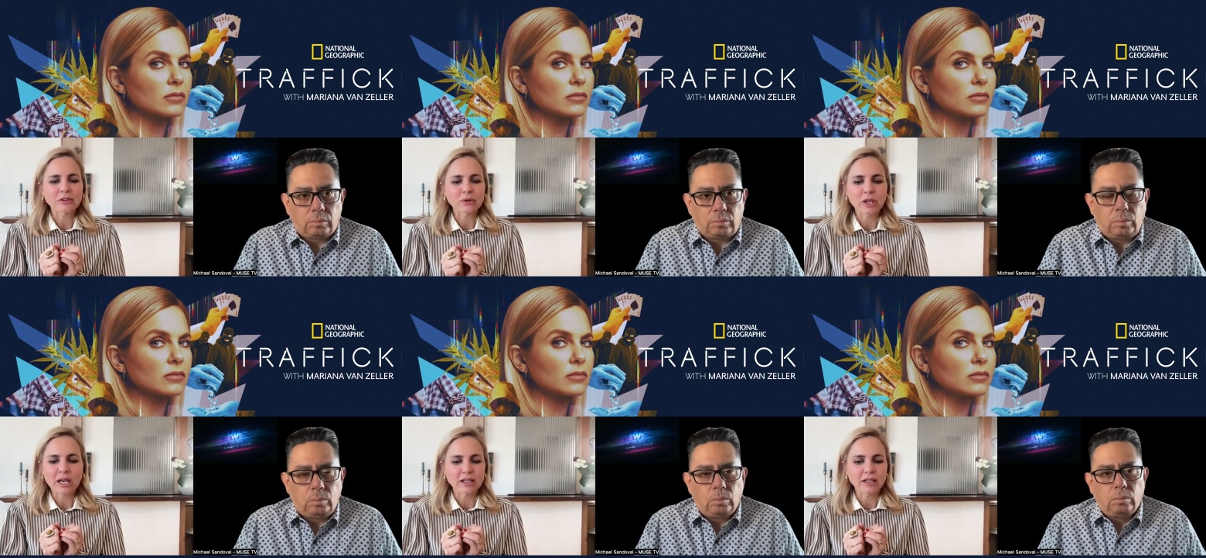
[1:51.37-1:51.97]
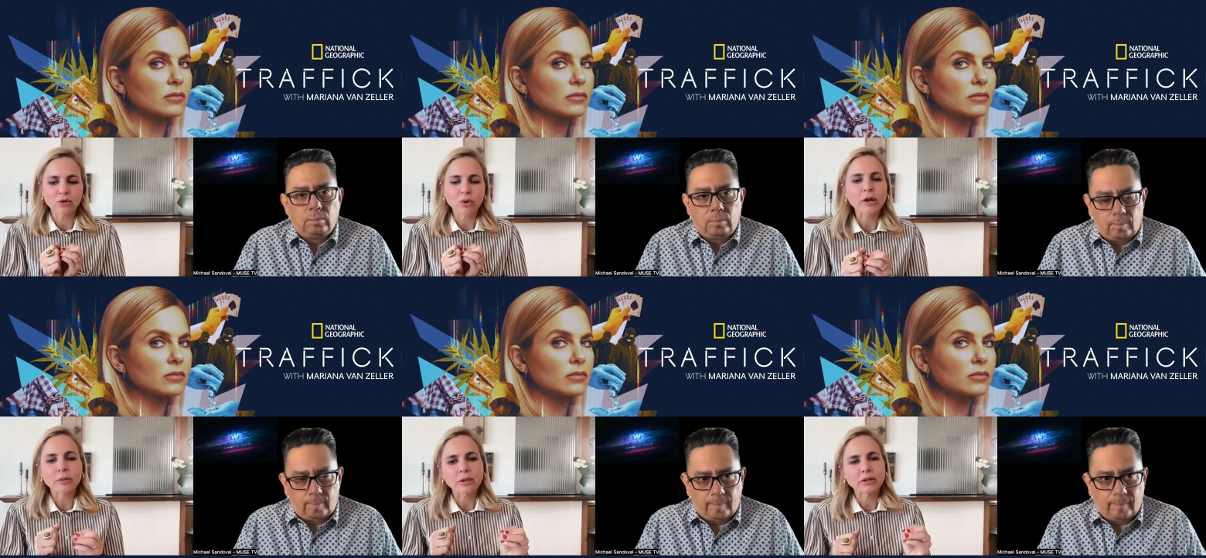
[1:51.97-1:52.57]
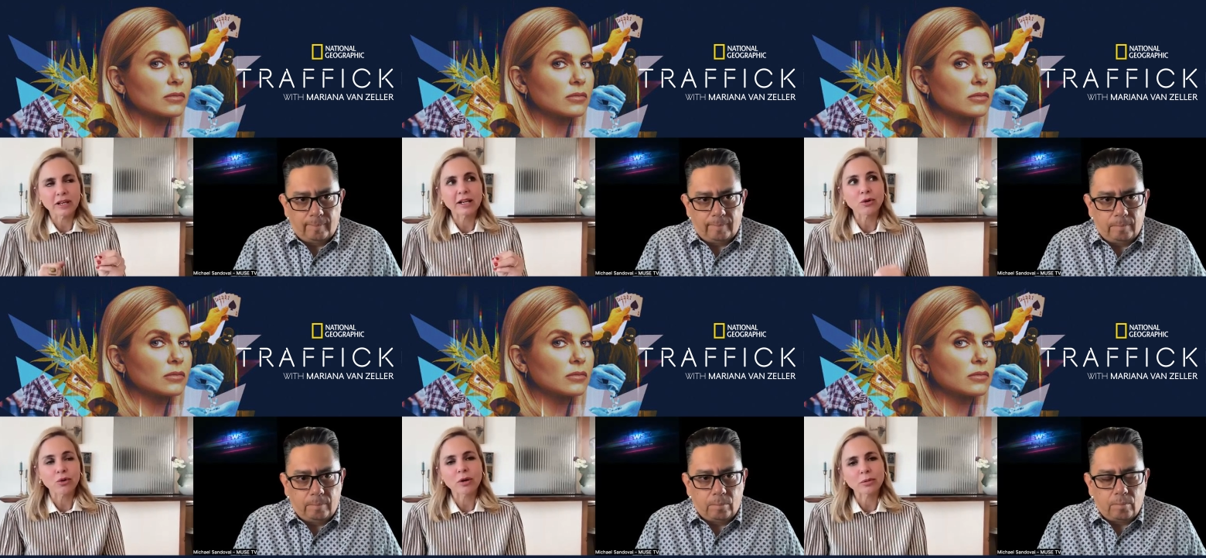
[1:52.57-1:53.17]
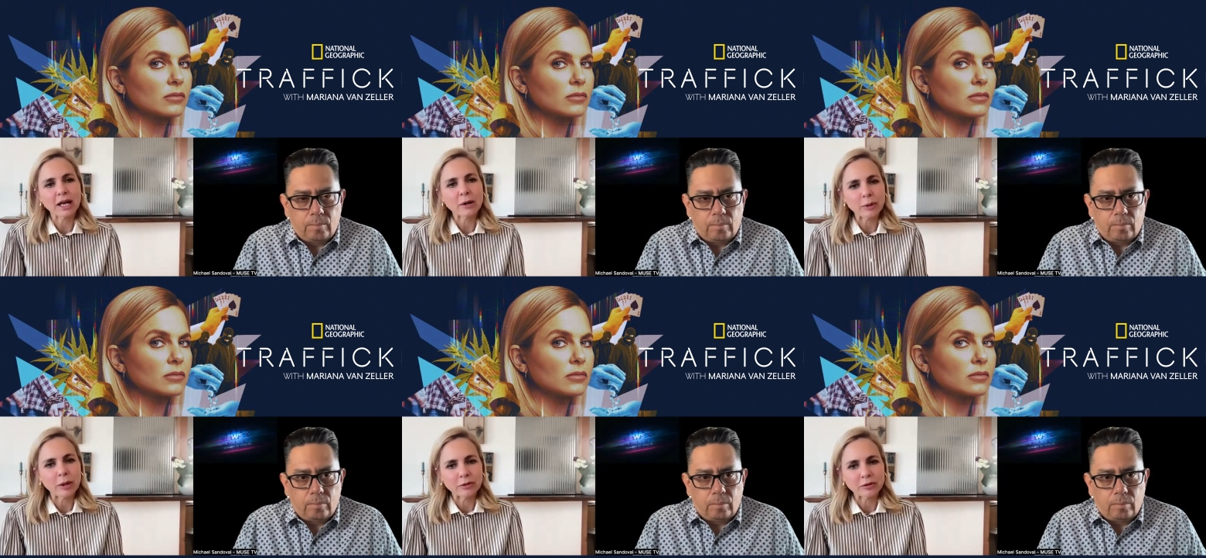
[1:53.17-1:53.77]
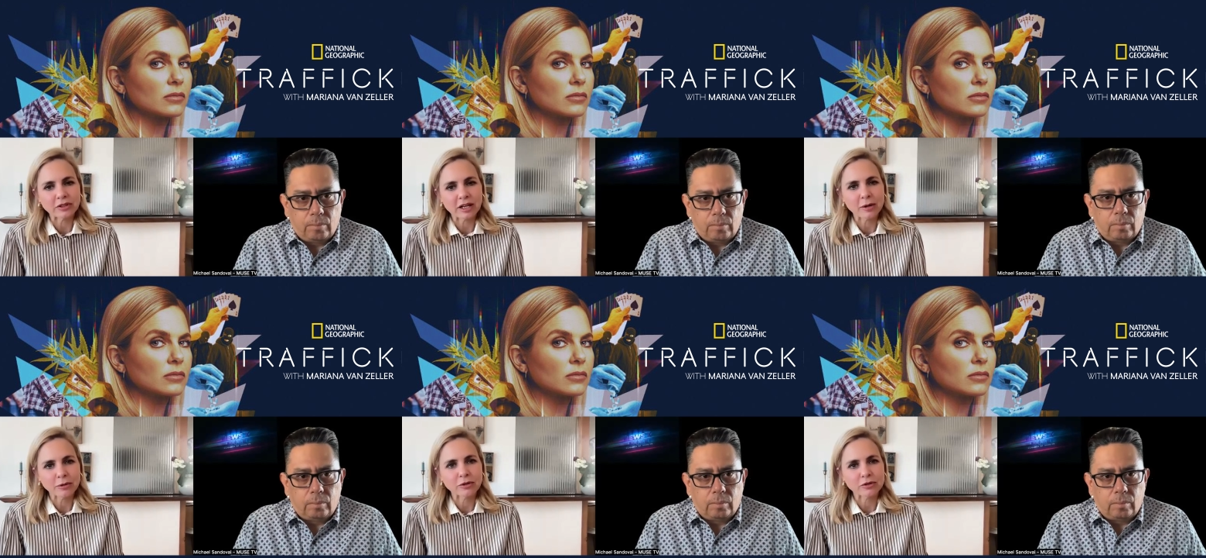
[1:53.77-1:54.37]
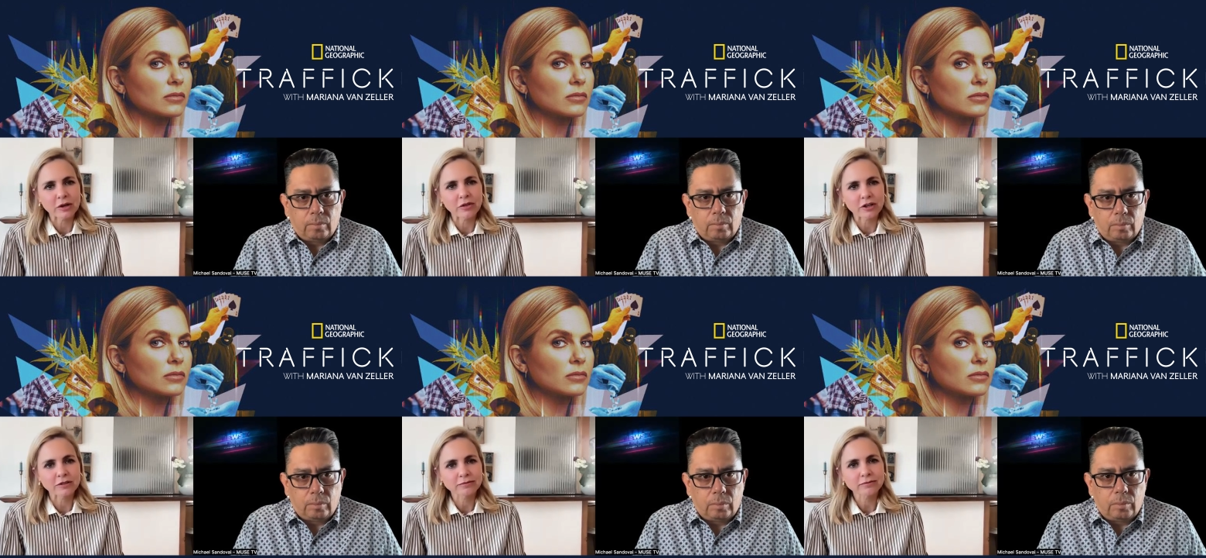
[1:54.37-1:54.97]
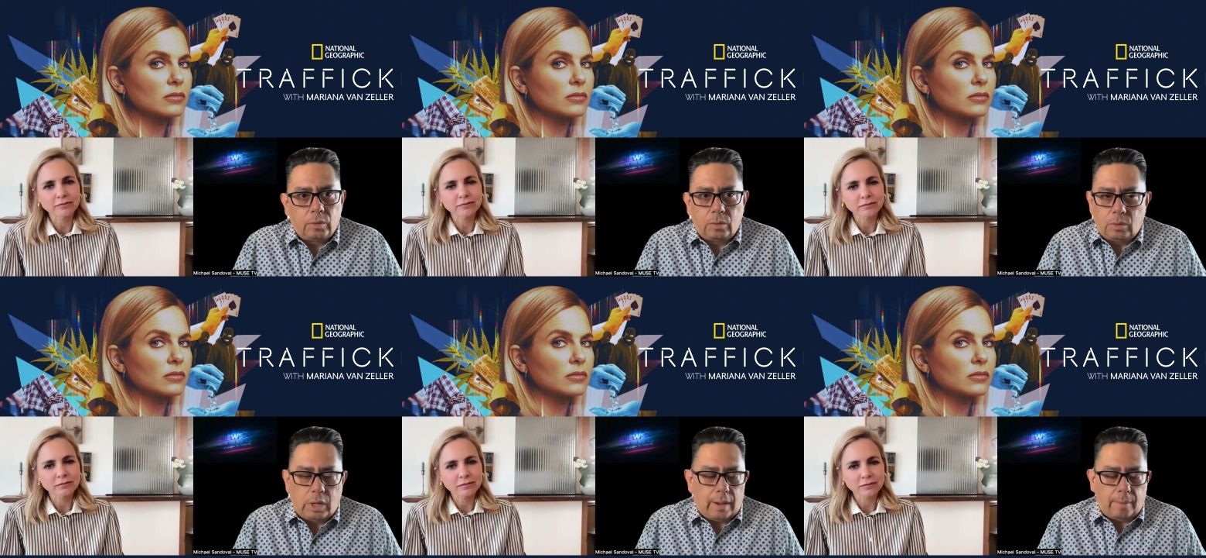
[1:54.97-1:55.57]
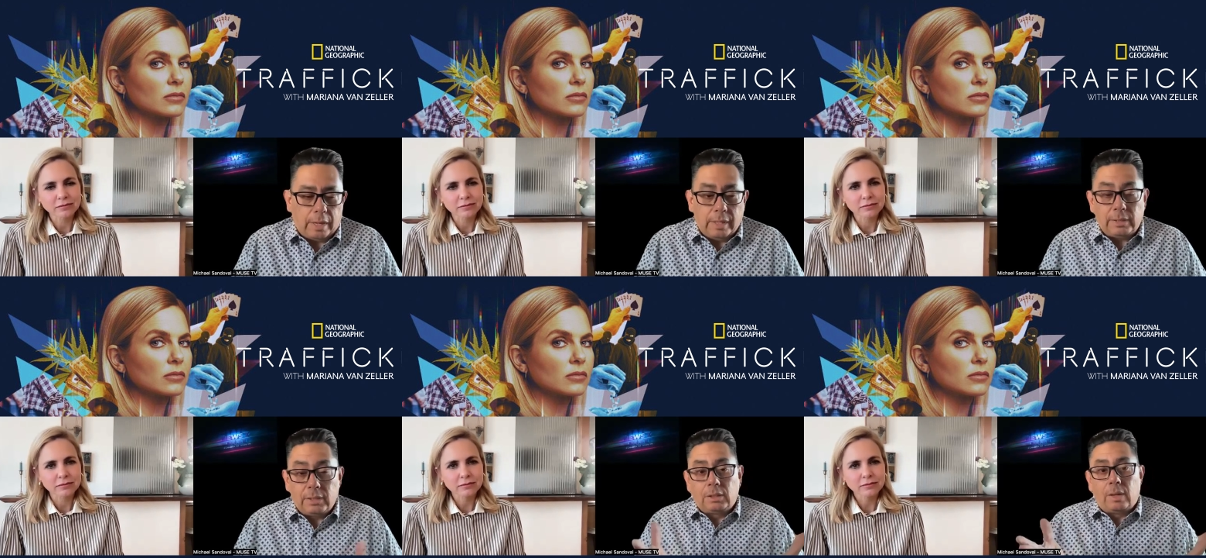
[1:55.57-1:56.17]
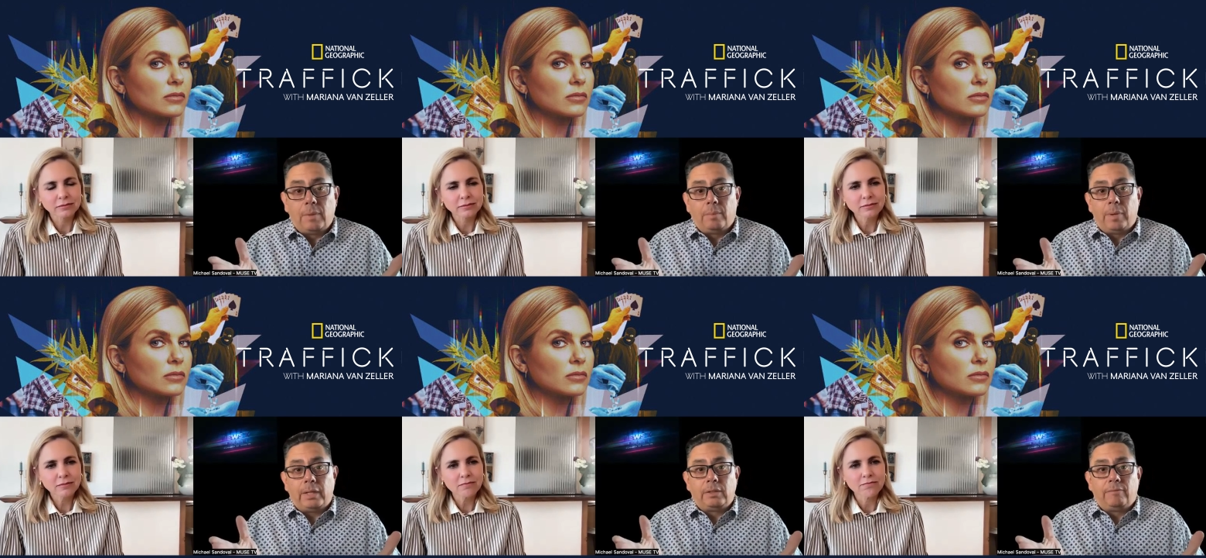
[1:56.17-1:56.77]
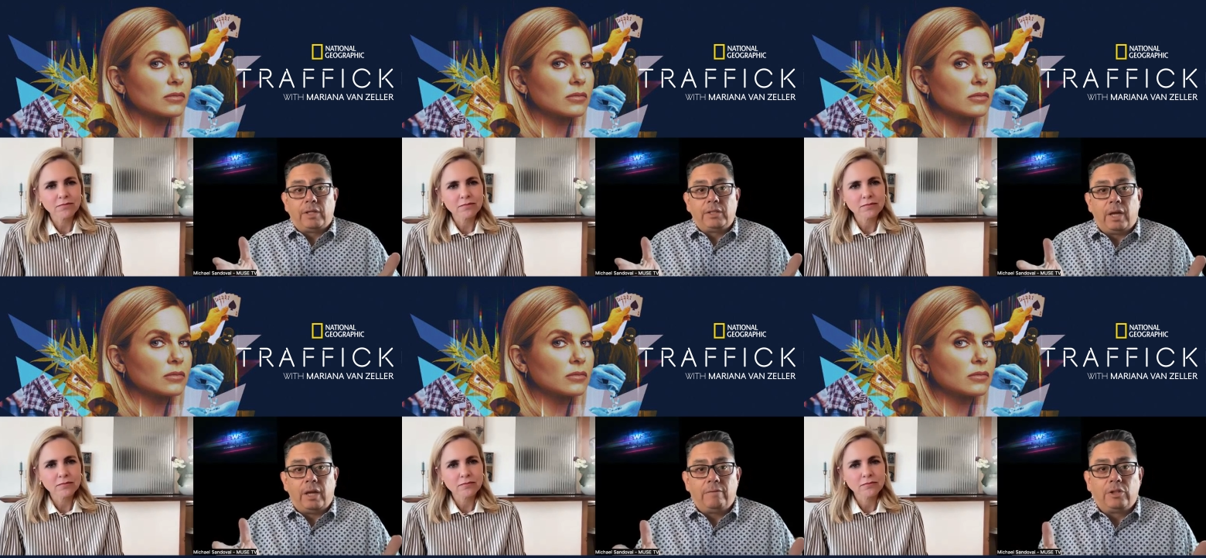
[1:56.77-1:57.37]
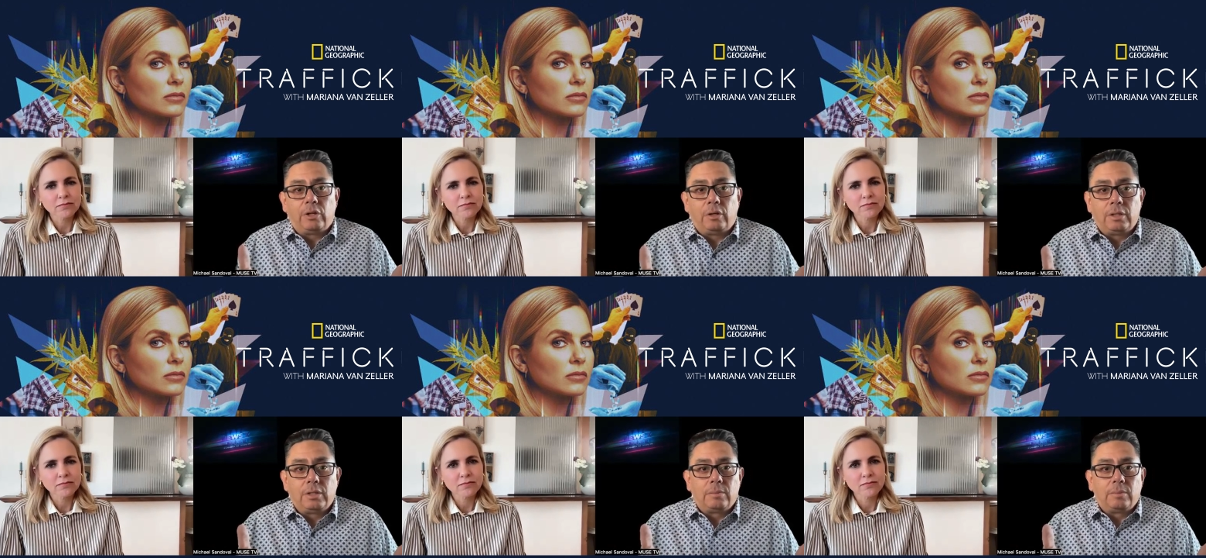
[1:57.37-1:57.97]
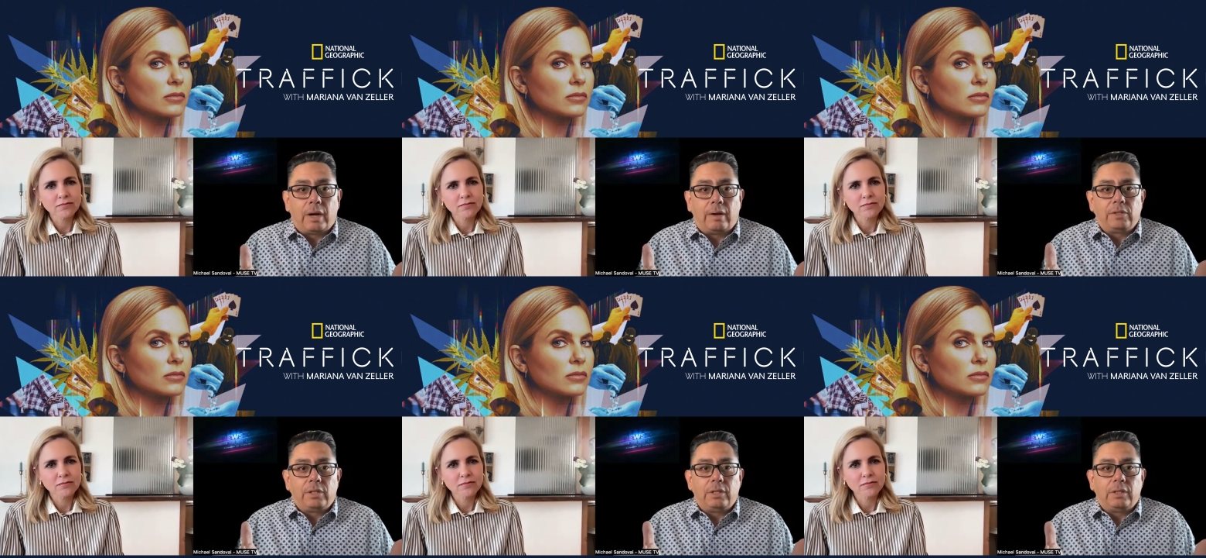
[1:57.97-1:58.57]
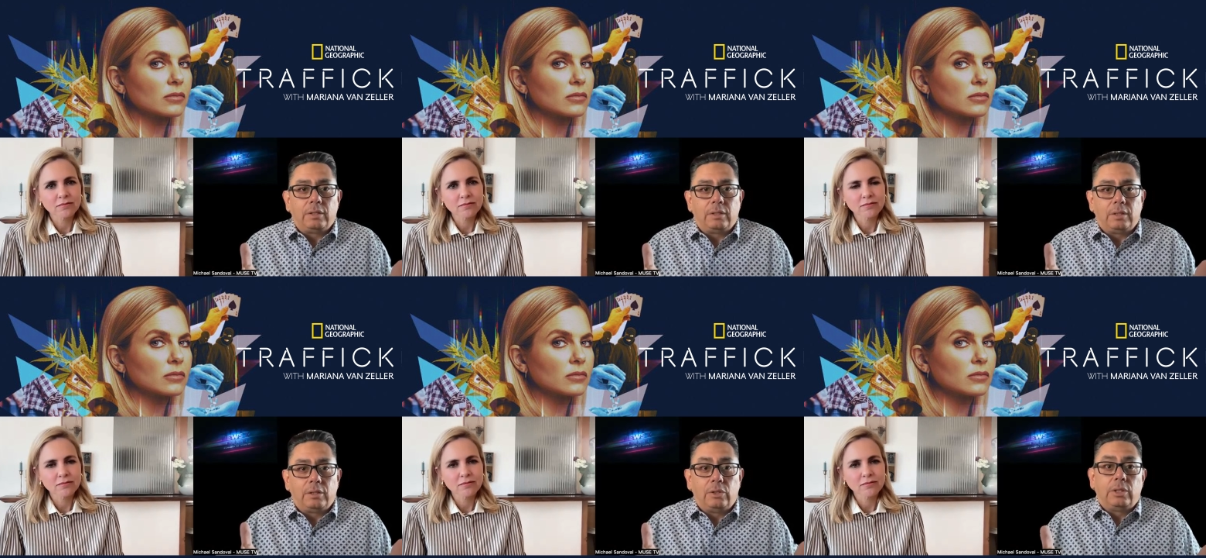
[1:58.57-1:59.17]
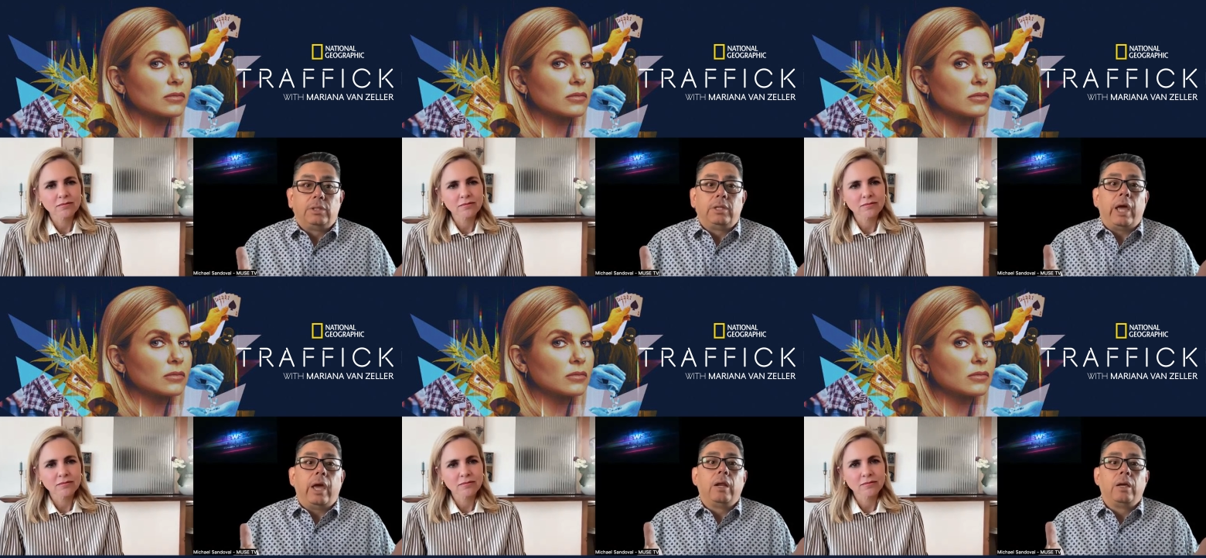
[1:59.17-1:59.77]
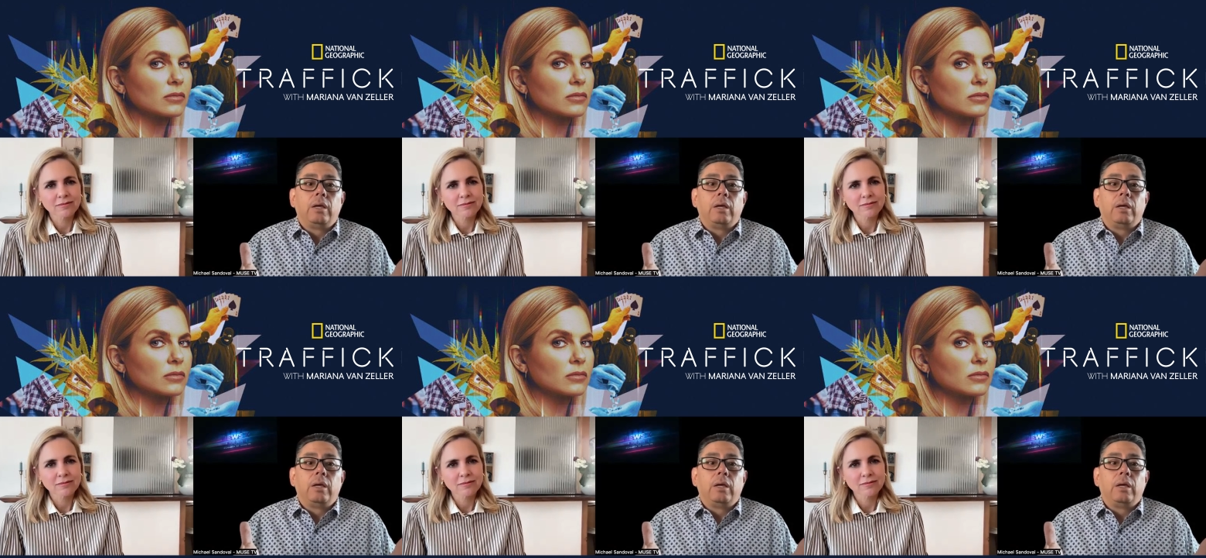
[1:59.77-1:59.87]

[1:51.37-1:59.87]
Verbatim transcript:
Speaker 1: to get incredible, 10 incredible ap- 10 episodes out there.
Speaker 2: Yeah. And this is some of the best investigative journalism that I've seen to this date